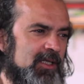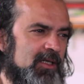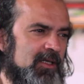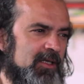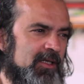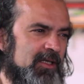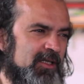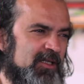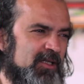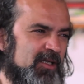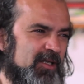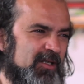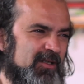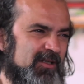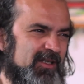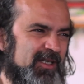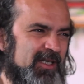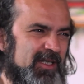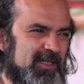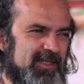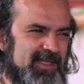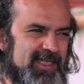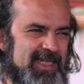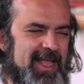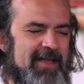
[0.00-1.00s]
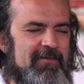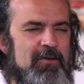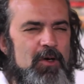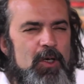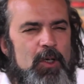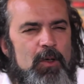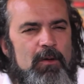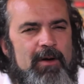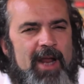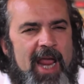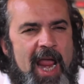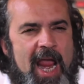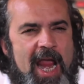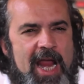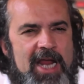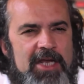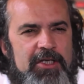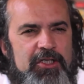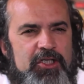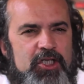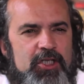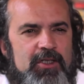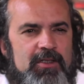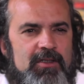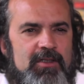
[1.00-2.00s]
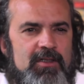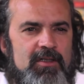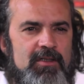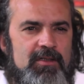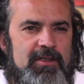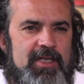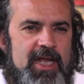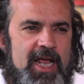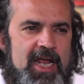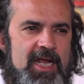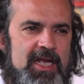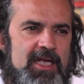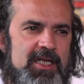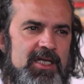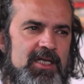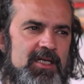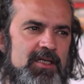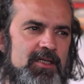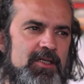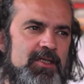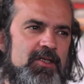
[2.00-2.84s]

you know in several occasions uh, they